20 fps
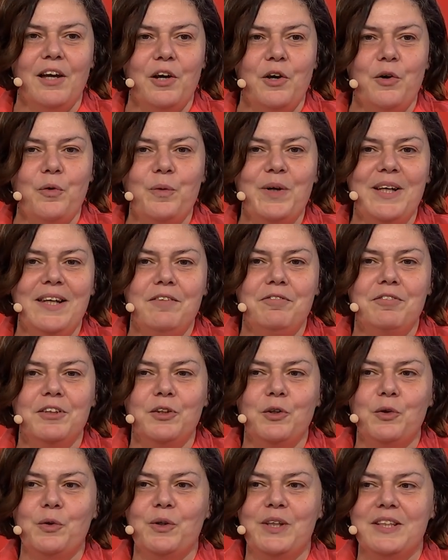we live
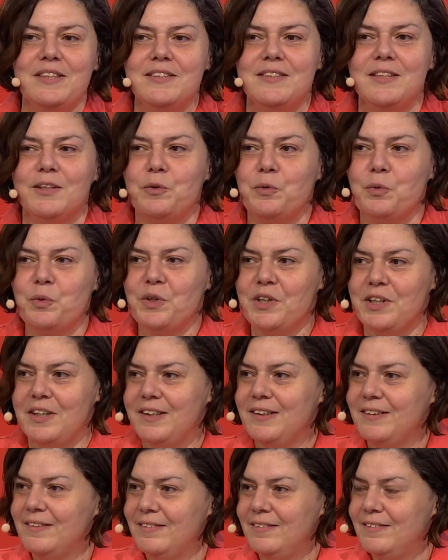in a holistic
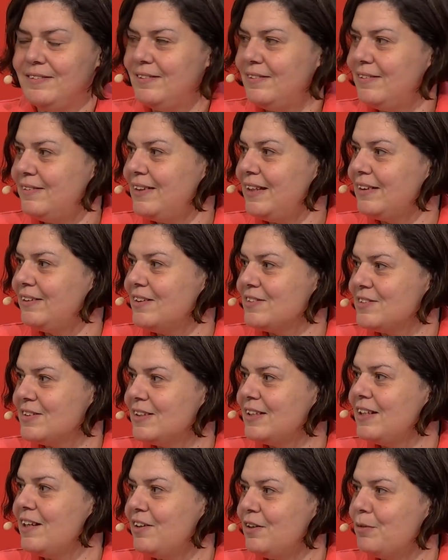world that
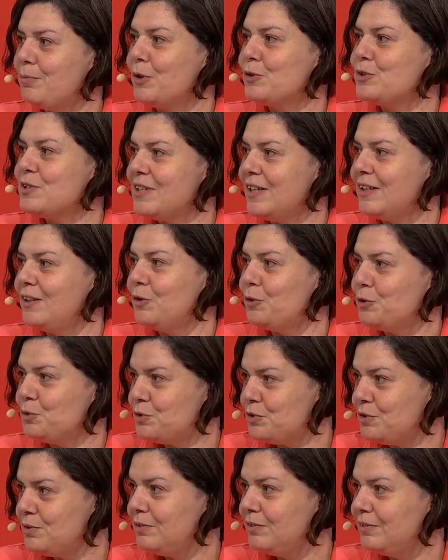doesn't care about
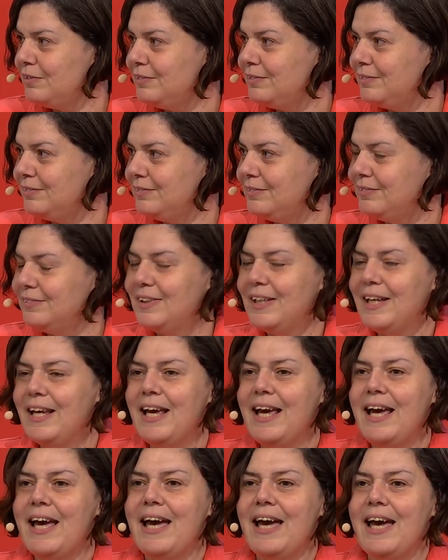silos.
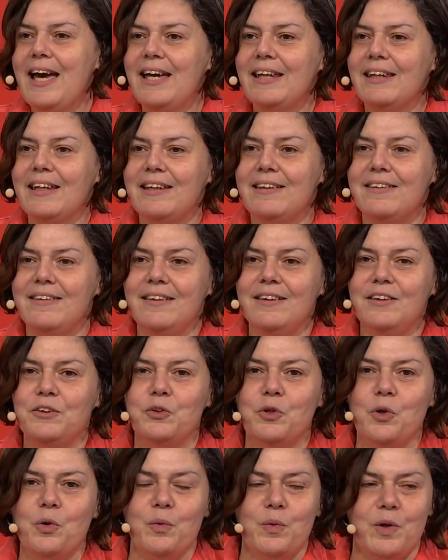And I think
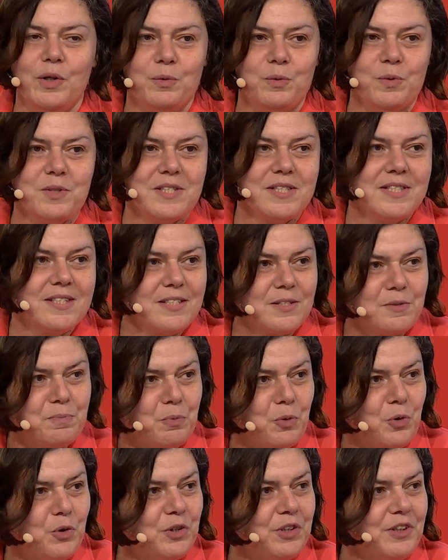nowhere was this
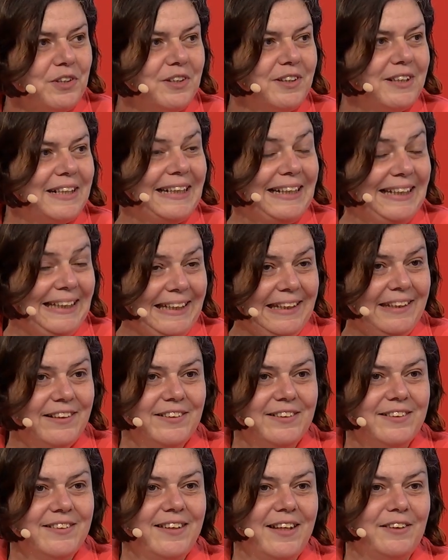more
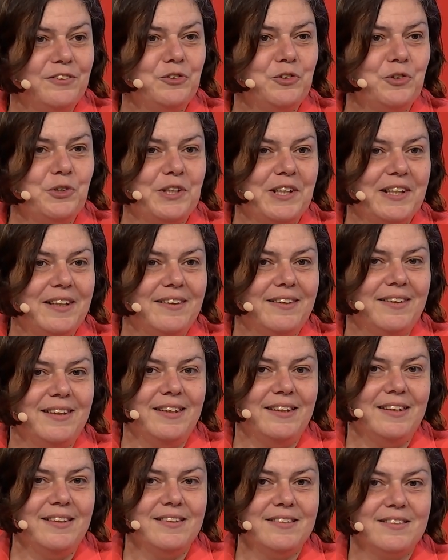clear than during
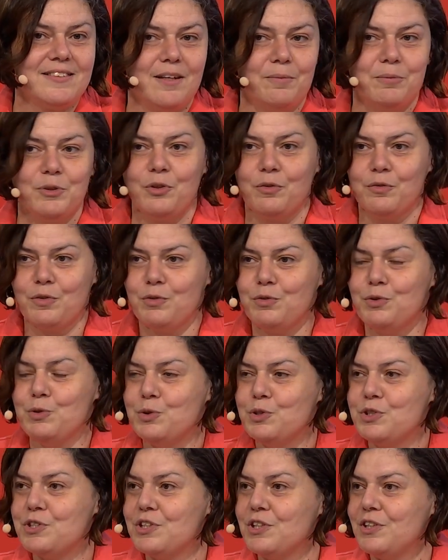the Summit of the
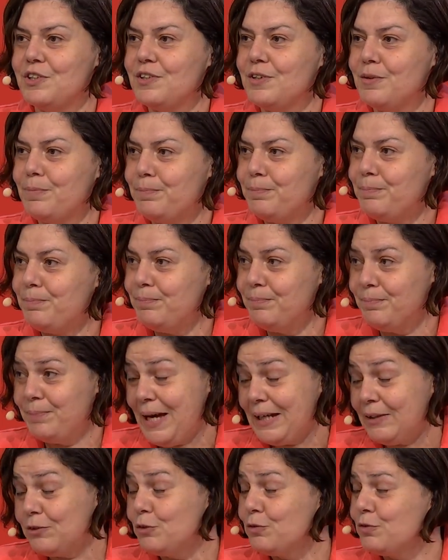Future, the
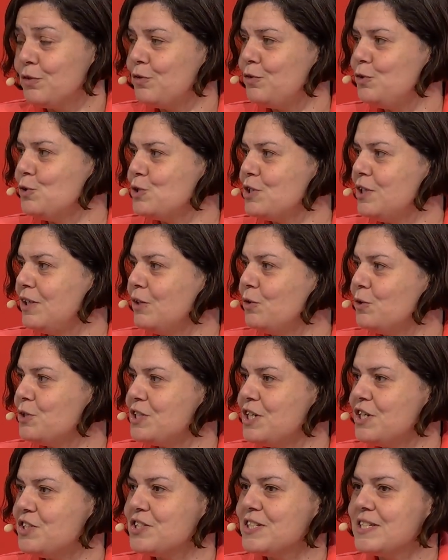Pact of the Future
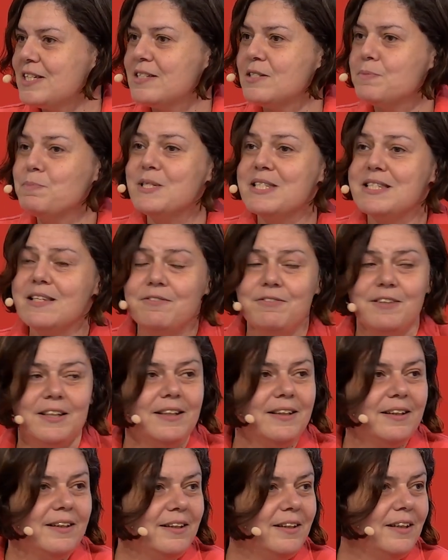negotiations, and
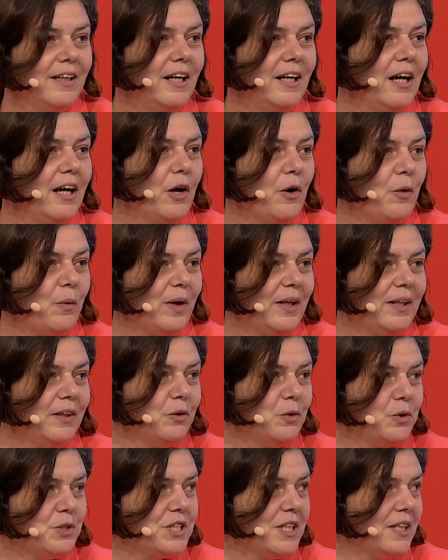specifically while
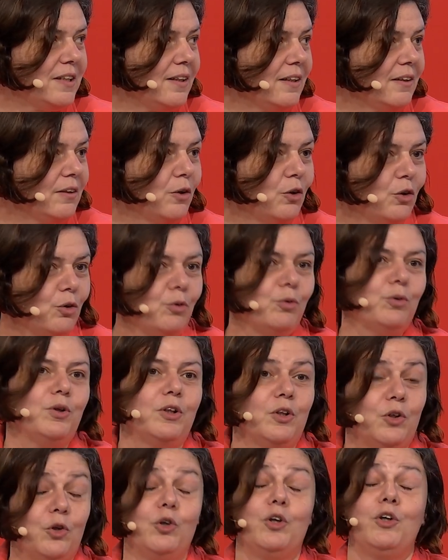negotiating
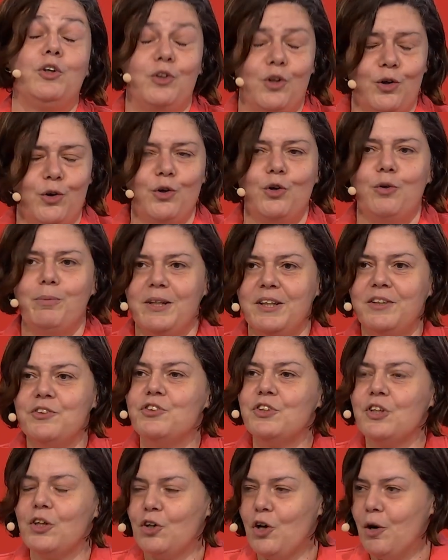the Global
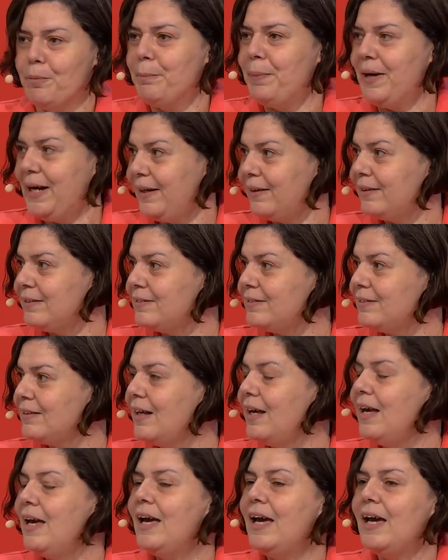Digital Compact.
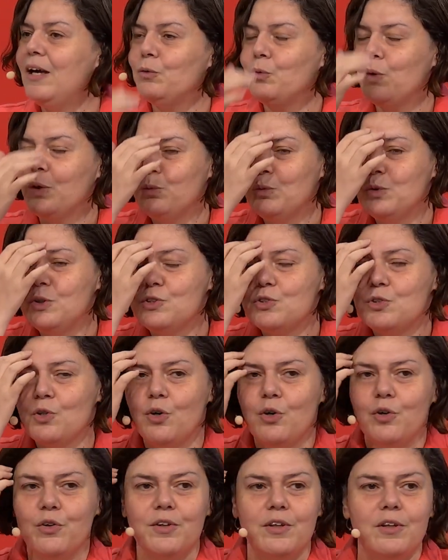And when we
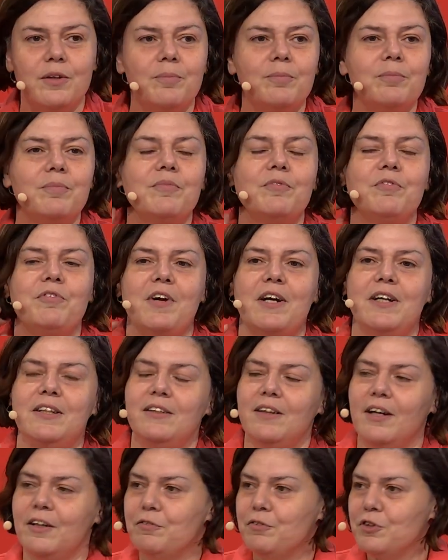saw the very
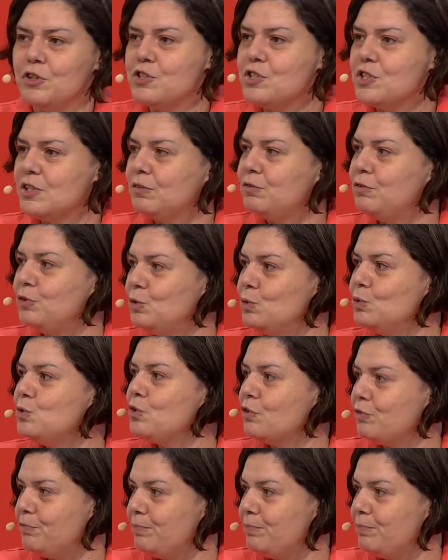divergent views of